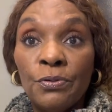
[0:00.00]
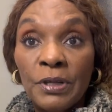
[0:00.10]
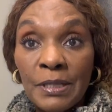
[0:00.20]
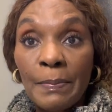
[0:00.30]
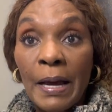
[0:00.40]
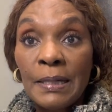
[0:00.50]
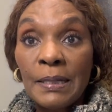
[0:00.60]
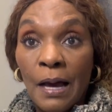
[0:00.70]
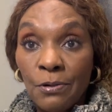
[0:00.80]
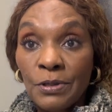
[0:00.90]
this man's
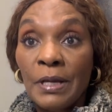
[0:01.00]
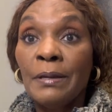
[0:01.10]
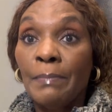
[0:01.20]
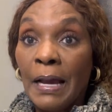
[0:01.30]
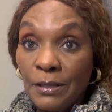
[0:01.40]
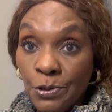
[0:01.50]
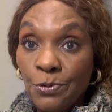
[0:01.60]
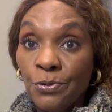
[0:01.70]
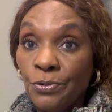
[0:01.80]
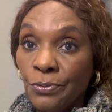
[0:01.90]
house in mile
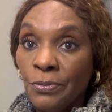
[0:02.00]
2.